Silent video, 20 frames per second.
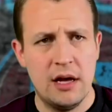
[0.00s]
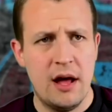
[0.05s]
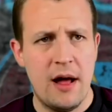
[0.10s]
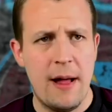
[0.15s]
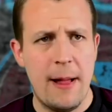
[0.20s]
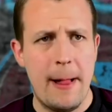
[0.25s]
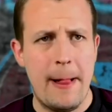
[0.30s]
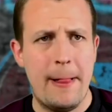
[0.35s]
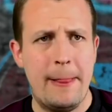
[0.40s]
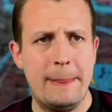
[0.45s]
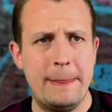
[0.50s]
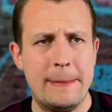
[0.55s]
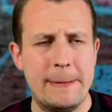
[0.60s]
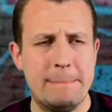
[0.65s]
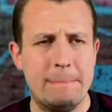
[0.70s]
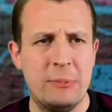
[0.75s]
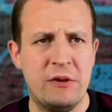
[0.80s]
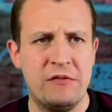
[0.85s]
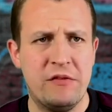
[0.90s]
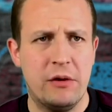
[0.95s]

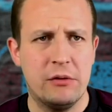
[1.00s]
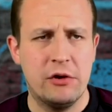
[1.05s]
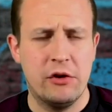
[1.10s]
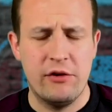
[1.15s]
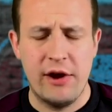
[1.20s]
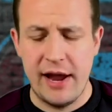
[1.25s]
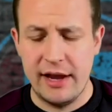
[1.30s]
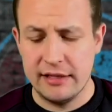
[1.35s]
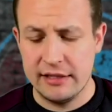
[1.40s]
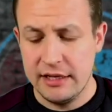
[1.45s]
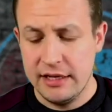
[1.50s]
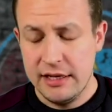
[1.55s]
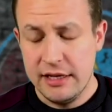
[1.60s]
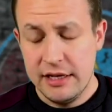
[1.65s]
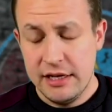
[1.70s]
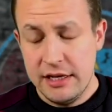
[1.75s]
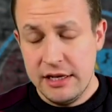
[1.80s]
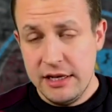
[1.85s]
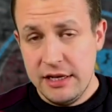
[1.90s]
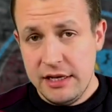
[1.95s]
if I'm correct.
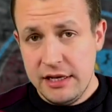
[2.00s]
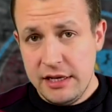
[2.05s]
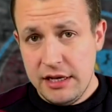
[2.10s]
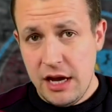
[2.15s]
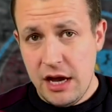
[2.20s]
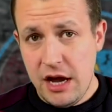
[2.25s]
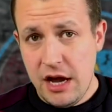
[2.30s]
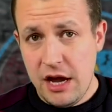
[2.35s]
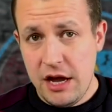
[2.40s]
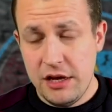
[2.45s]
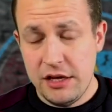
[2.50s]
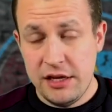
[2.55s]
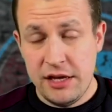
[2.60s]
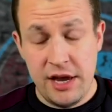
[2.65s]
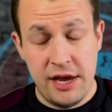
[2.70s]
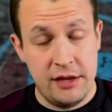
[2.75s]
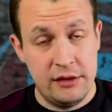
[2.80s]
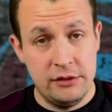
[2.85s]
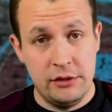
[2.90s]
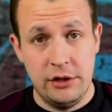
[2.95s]

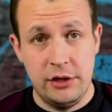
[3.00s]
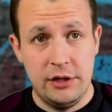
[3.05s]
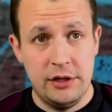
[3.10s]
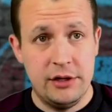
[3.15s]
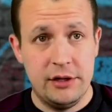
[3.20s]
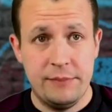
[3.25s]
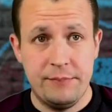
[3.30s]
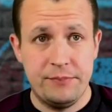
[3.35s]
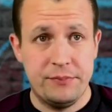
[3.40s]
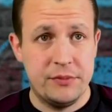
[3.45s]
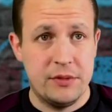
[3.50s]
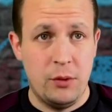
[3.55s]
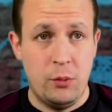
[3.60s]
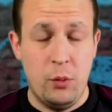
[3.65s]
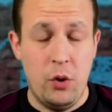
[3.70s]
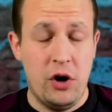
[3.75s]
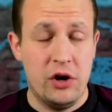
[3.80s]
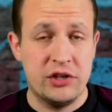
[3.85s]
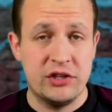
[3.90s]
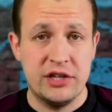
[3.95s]
Yeah, look,
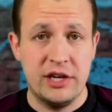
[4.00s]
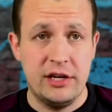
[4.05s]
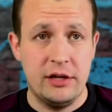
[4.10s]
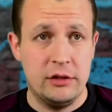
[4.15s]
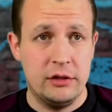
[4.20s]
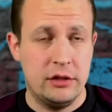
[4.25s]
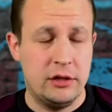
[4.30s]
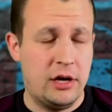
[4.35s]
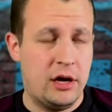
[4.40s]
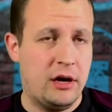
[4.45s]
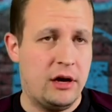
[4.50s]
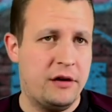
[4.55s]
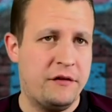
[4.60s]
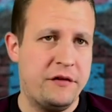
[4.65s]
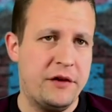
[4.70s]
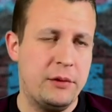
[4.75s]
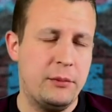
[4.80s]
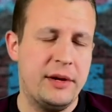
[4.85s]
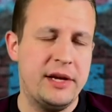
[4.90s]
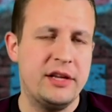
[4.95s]
I
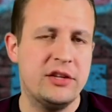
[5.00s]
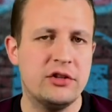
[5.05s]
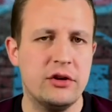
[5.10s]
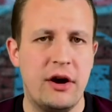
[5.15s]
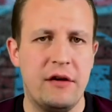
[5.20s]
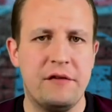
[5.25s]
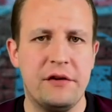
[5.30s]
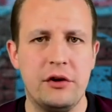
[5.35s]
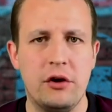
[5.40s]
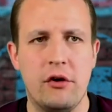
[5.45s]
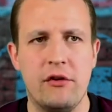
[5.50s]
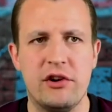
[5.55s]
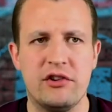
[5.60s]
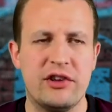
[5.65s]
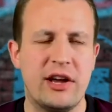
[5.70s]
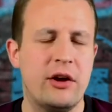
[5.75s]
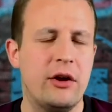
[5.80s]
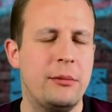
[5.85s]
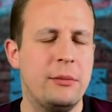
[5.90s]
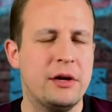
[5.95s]
think when he signed for Norwich,
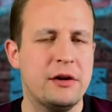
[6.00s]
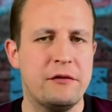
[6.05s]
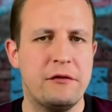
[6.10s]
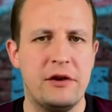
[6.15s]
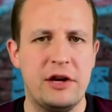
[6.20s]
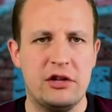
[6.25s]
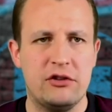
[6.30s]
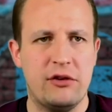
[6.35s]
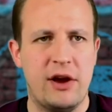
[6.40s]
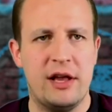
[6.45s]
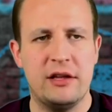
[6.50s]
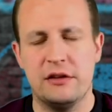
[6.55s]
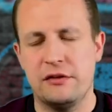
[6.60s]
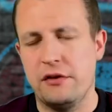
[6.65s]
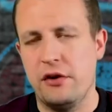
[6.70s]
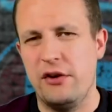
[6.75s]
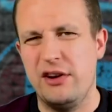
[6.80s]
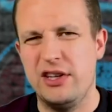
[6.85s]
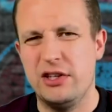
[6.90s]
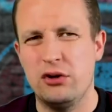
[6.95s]
they got him on a free
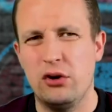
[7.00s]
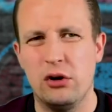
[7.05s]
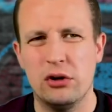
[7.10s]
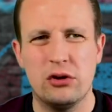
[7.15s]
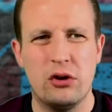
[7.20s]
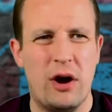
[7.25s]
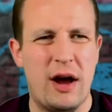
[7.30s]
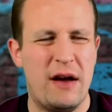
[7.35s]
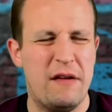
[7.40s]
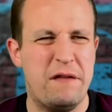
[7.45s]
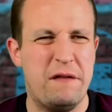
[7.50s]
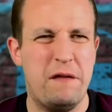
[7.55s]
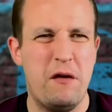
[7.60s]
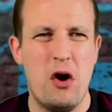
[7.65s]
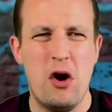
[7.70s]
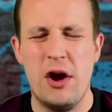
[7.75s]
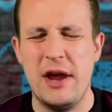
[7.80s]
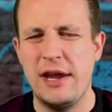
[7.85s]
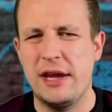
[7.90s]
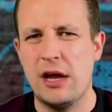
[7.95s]
transfer. He scored like
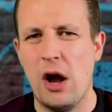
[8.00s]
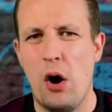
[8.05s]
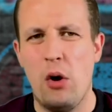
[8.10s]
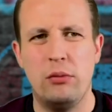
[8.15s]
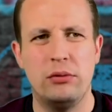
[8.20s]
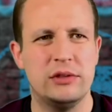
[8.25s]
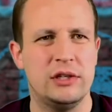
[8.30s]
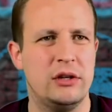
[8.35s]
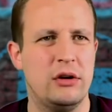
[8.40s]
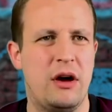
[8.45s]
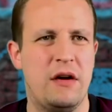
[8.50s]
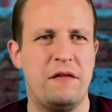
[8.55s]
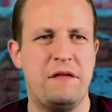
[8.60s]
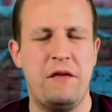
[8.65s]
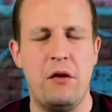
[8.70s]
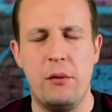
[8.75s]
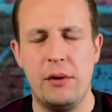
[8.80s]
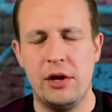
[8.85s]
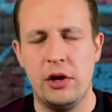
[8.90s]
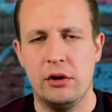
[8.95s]
30 goals in like
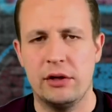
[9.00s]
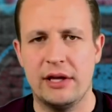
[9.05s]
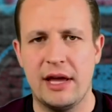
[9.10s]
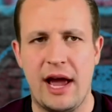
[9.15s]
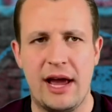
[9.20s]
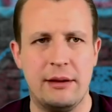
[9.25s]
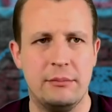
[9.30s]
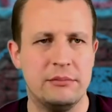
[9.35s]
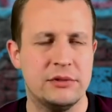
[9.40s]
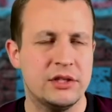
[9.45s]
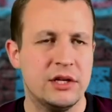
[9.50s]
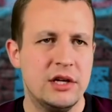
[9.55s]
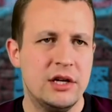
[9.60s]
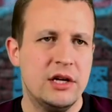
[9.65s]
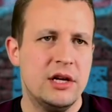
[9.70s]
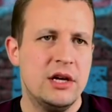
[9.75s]
40 odd games.